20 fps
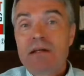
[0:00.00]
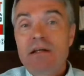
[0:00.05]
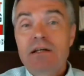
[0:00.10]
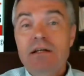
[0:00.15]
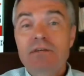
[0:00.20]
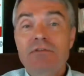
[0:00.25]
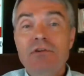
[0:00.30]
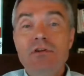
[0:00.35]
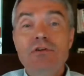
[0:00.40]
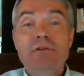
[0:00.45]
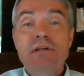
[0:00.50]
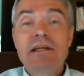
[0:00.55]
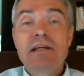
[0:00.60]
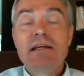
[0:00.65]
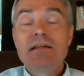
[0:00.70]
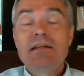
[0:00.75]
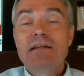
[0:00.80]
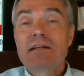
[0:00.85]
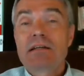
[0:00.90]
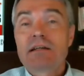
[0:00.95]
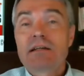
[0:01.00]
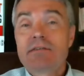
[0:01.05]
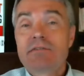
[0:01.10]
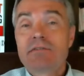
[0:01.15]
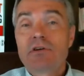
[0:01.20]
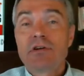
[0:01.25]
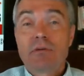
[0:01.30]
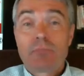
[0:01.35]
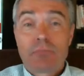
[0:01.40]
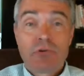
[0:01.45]
if you can't deliver
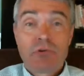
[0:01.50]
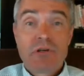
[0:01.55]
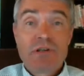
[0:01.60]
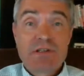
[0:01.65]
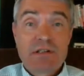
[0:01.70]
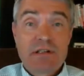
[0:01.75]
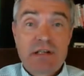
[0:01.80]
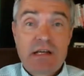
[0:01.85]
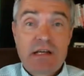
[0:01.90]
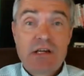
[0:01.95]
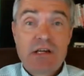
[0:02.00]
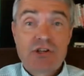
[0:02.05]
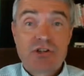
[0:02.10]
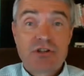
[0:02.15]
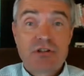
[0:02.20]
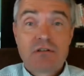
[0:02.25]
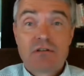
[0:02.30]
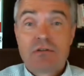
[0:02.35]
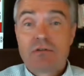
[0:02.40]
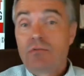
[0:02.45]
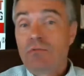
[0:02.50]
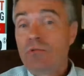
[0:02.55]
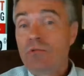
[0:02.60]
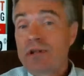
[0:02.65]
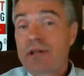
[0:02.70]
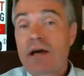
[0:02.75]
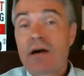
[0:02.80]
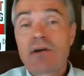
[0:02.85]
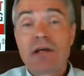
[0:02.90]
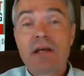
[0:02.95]
your presentation
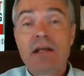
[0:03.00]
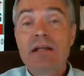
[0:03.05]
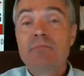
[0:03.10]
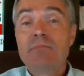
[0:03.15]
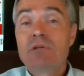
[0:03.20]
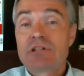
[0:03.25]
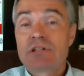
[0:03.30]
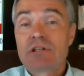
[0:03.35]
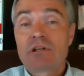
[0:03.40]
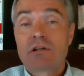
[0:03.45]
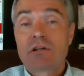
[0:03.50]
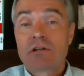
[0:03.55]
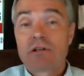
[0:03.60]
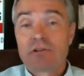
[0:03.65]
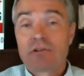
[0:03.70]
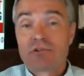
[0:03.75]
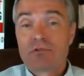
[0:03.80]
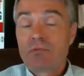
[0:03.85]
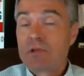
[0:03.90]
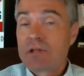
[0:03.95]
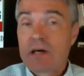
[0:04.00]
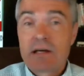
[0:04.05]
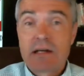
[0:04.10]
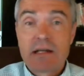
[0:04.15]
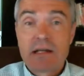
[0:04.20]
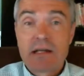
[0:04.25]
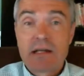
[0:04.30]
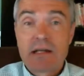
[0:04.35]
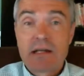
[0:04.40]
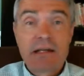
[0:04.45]
without any materials without
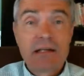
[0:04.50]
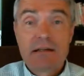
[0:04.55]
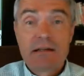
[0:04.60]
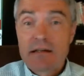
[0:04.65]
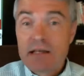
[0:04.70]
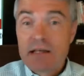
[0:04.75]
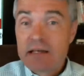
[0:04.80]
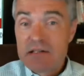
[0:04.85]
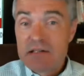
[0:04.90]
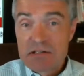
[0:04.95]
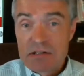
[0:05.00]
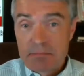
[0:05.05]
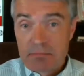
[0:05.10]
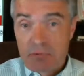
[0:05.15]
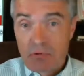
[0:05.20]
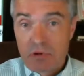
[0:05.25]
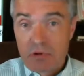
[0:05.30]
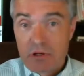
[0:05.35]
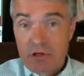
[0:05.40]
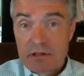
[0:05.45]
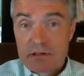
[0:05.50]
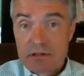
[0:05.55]
any any support